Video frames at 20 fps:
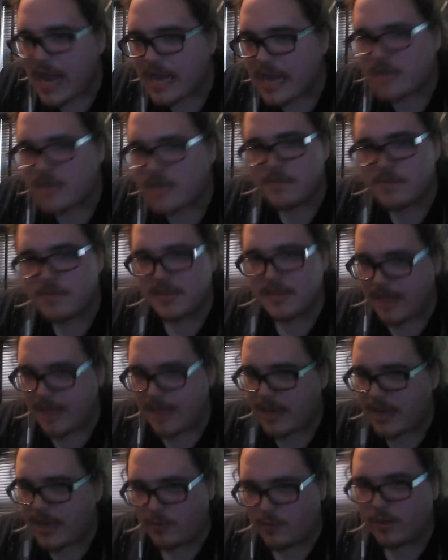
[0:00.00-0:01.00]
going to be
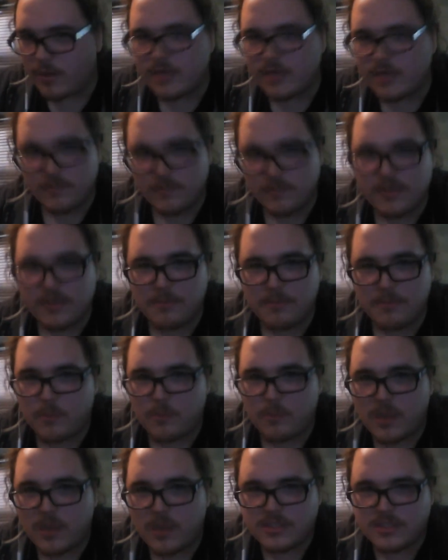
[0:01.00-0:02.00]
like what you're going to be
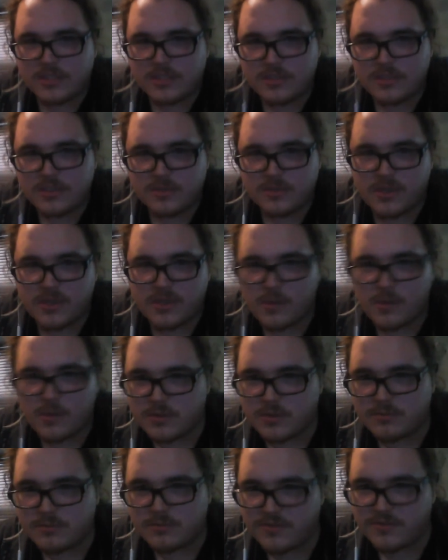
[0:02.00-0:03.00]
watching a new Star
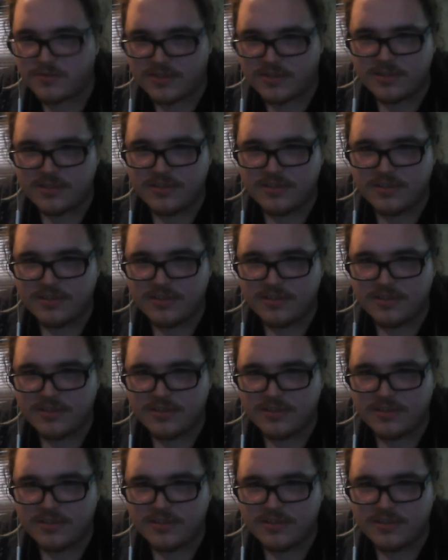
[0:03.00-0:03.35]
Wars movie.